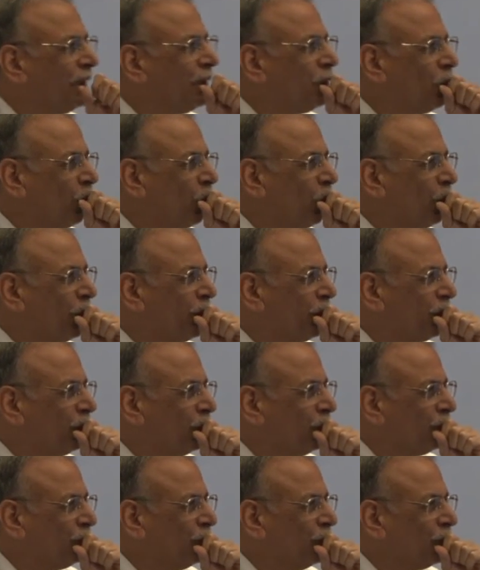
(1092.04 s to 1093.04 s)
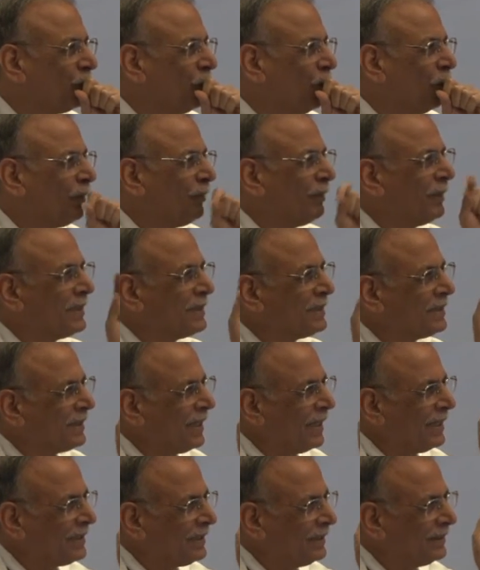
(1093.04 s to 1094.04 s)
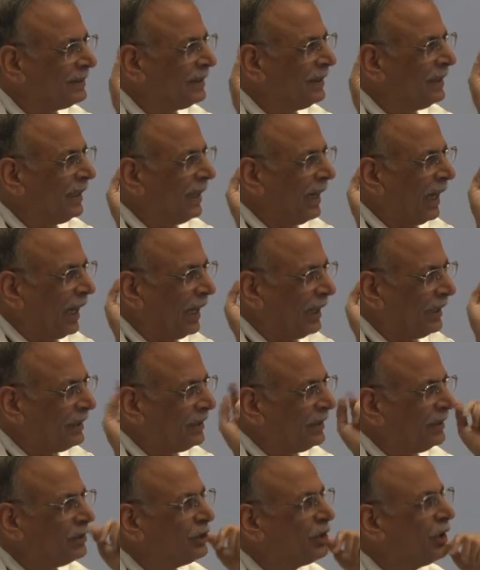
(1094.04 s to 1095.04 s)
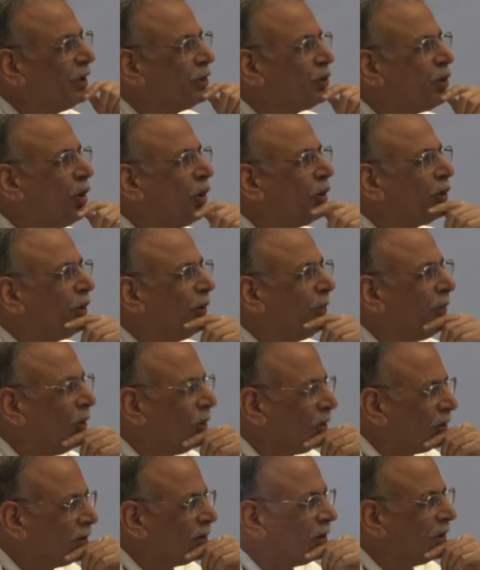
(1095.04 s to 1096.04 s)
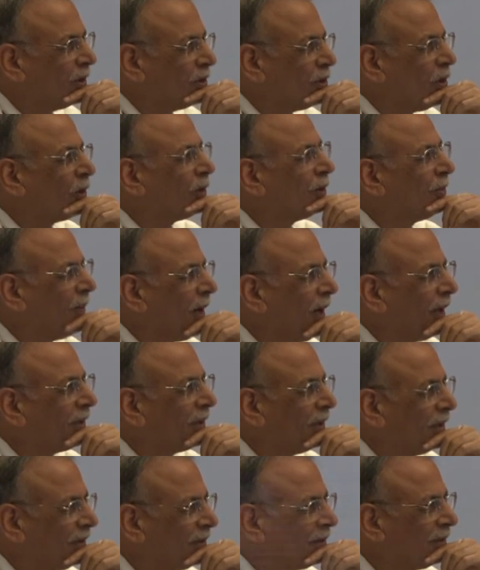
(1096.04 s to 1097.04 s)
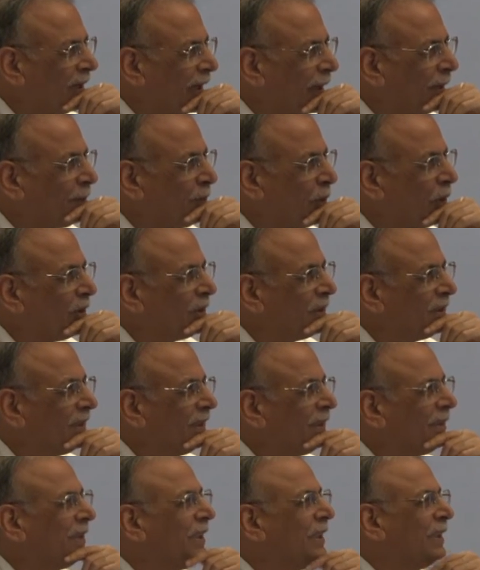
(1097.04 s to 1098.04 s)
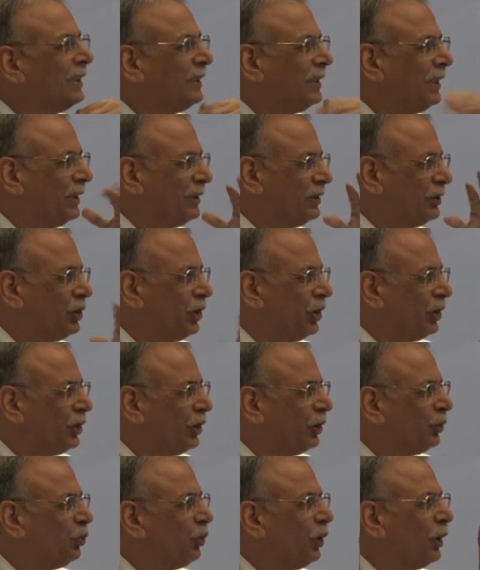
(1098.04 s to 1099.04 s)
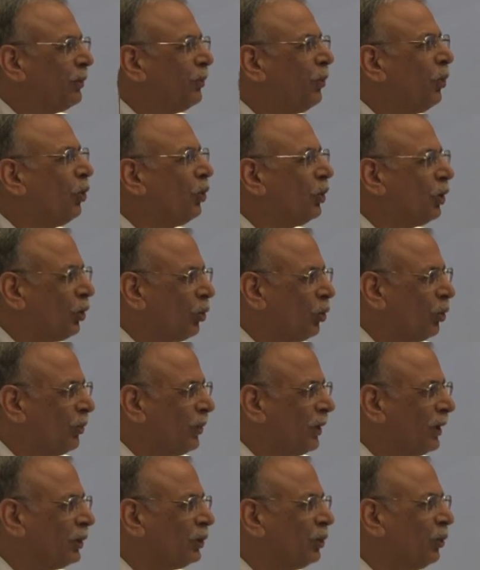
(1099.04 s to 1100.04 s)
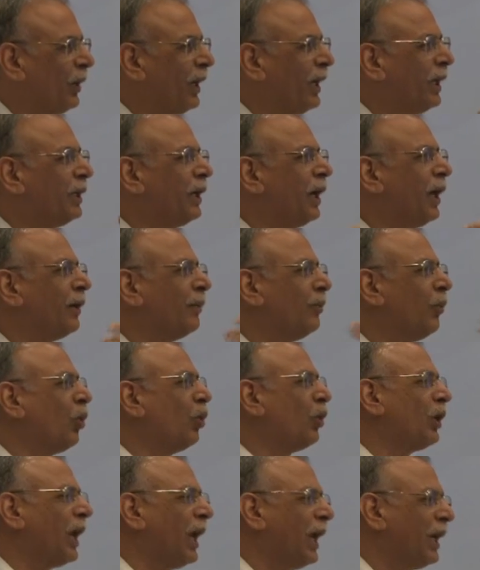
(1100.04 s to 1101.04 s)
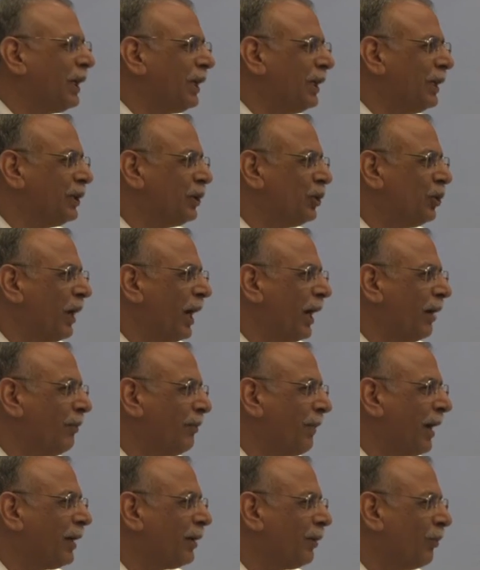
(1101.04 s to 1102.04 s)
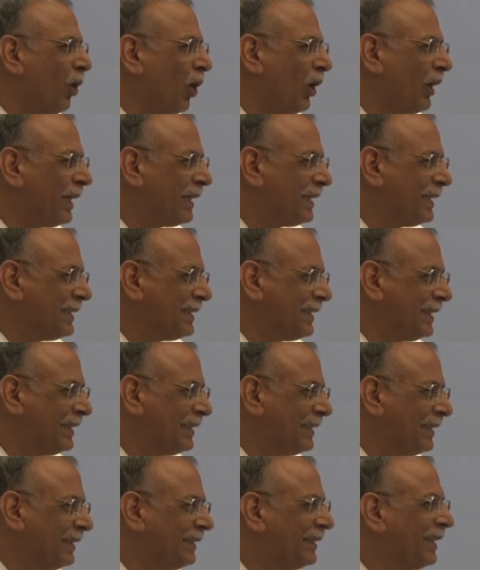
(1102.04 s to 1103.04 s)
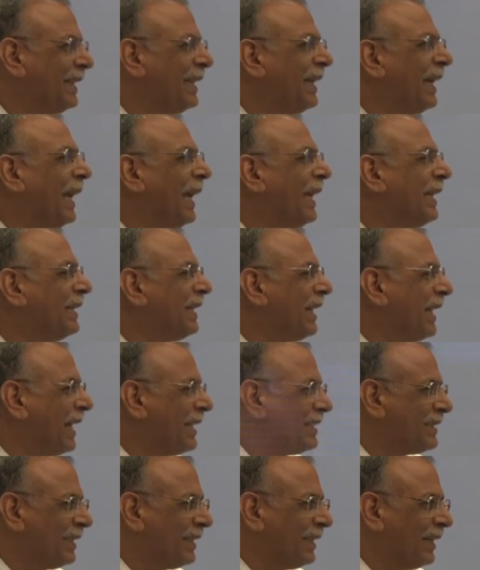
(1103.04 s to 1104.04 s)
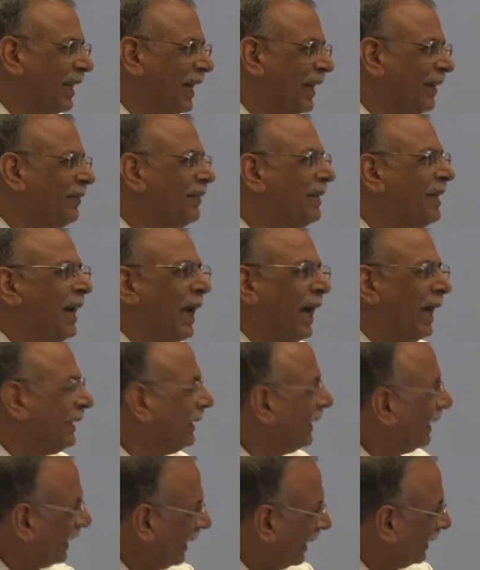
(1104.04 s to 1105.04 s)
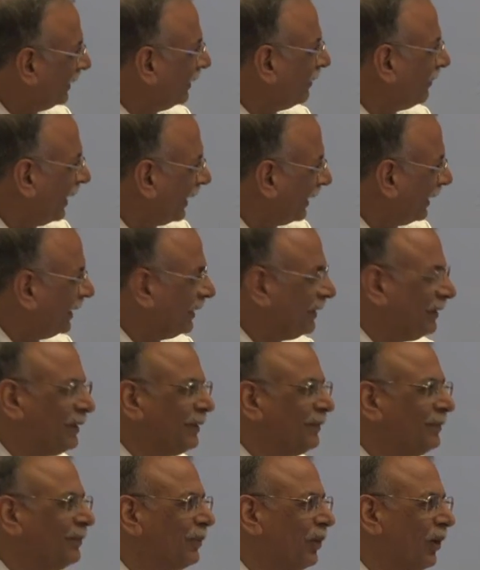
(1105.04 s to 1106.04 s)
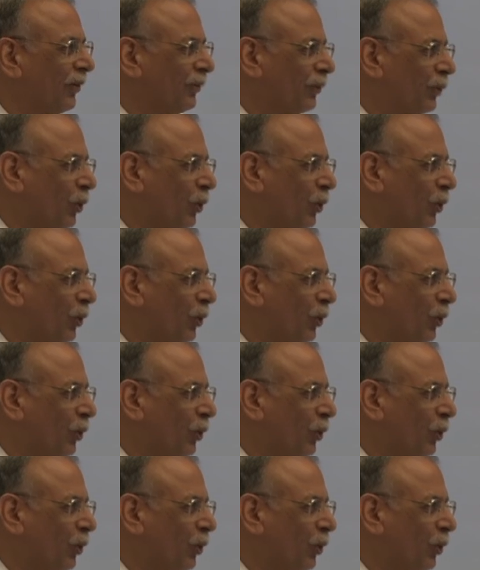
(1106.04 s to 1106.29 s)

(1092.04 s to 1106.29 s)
in lower socioeconomic status, and she talked about Dr. Barker's hypothesis that children who are born low birth weight are more likely to have metabolic diseases in later life. And then other mechanisms of